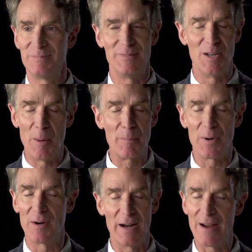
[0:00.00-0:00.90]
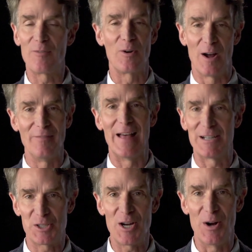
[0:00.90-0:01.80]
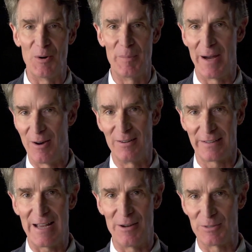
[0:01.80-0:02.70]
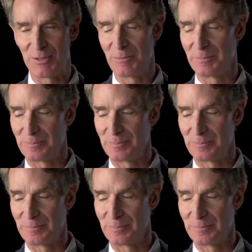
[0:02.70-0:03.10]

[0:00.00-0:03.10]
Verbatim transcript: number ever on that show, by all accounts.